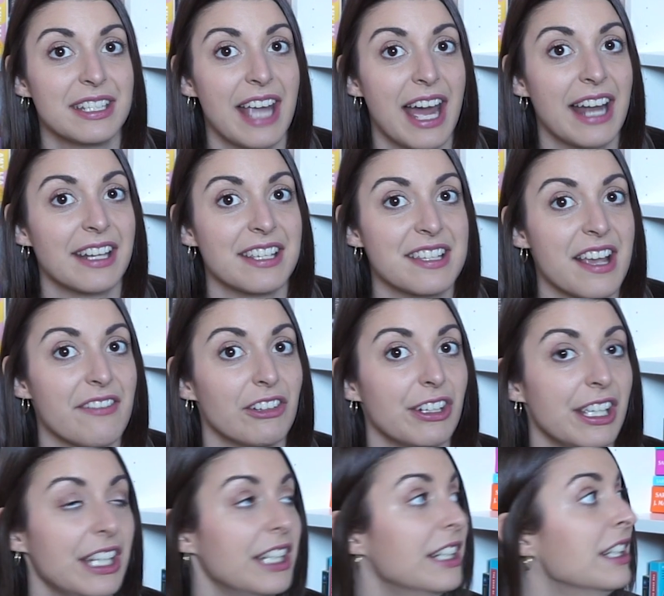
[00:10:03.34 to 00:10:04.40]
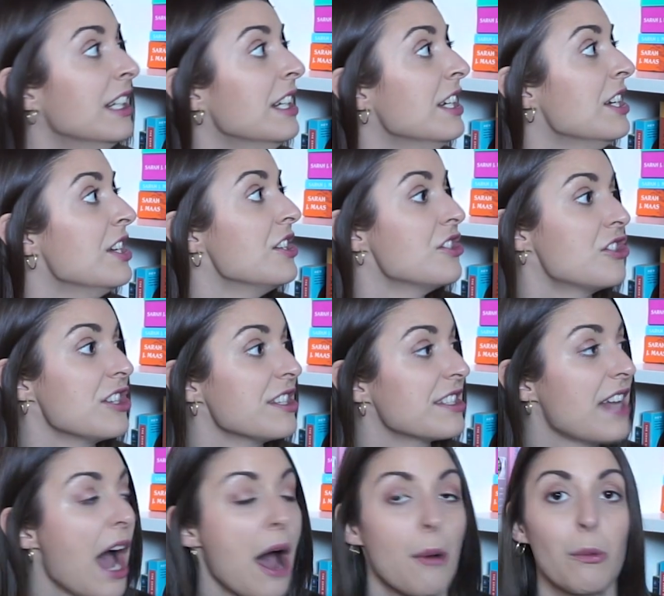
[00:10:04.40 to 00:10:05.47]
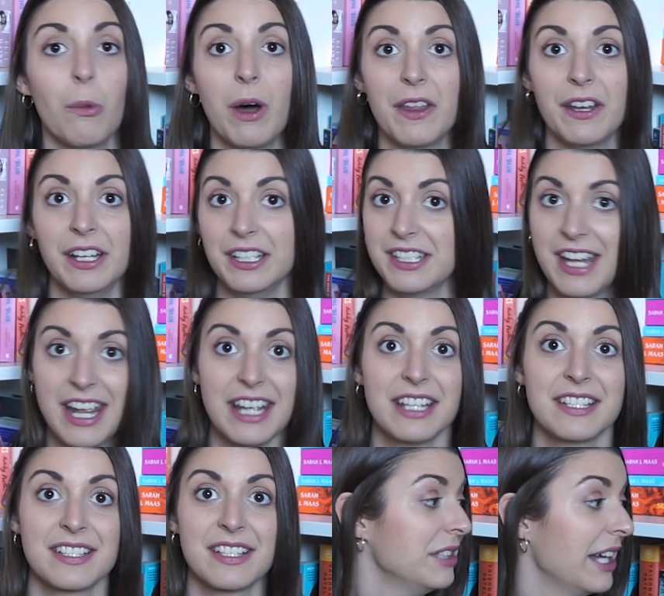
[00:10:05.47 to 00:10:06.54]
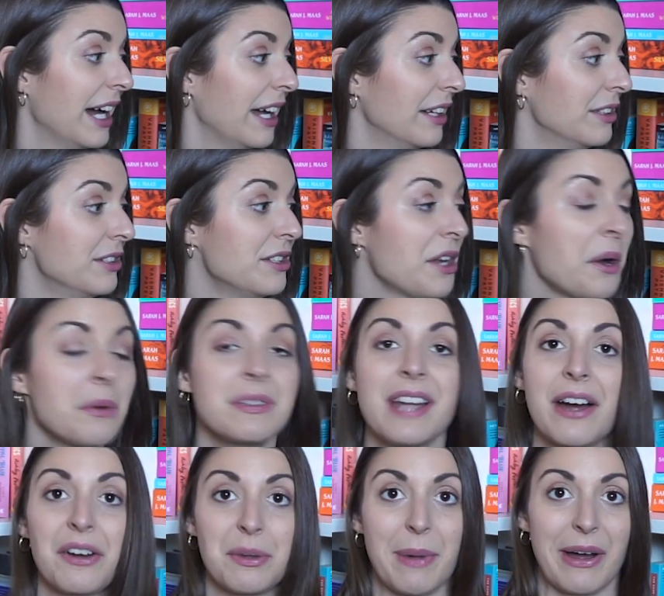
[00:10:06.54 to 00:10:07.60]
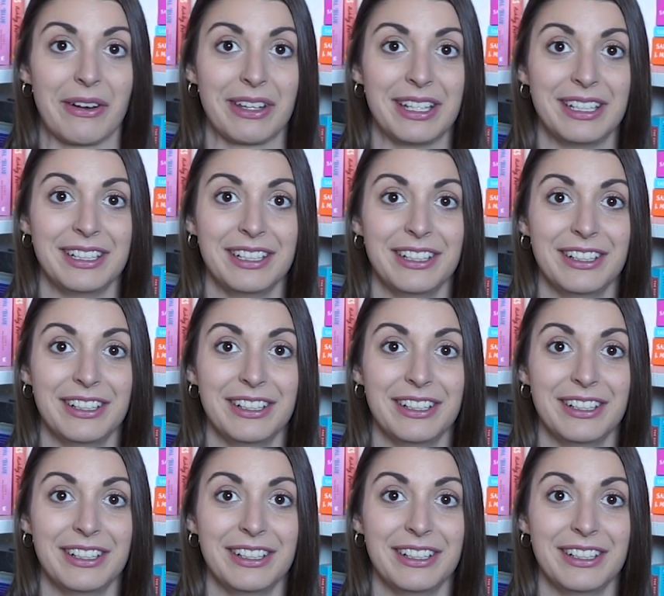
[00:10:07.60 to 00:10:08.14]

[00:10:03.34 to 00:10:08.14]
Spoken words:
Katniss Everdeen. She's got what it takes. Yeah, no doubt about it.